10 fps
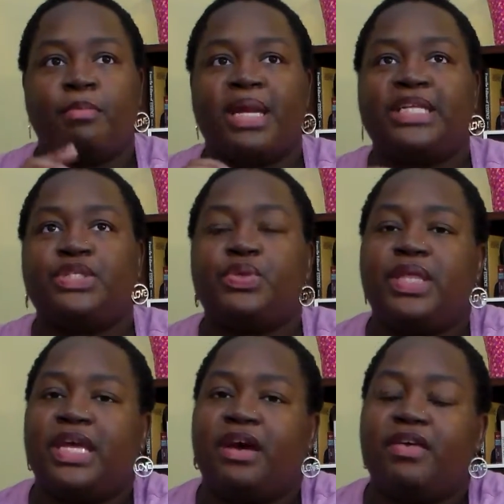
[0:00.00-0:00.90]
but I do
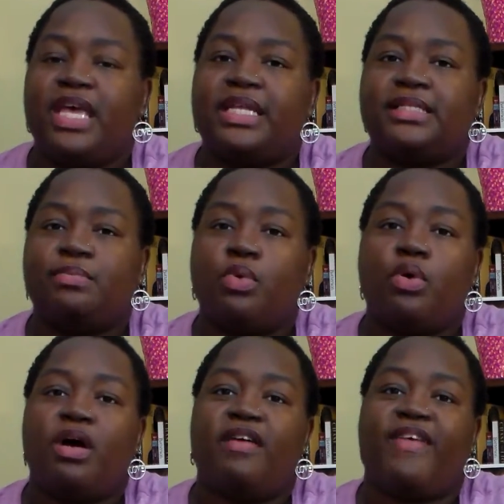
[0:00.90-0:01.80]
think it's
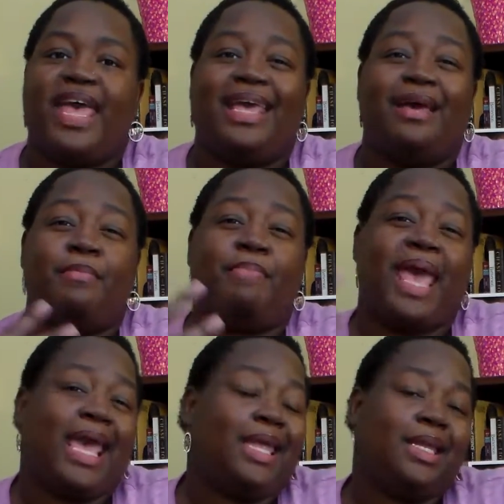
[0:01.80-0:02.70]
more of a
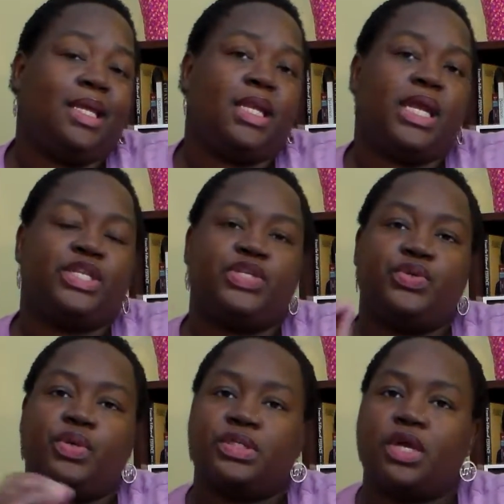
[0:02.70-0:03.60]
companion
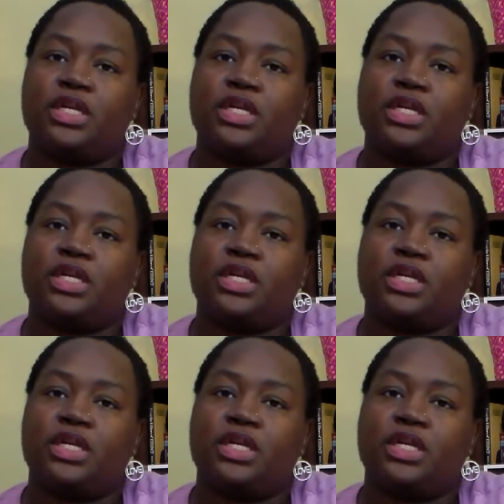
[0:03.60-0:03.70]
to A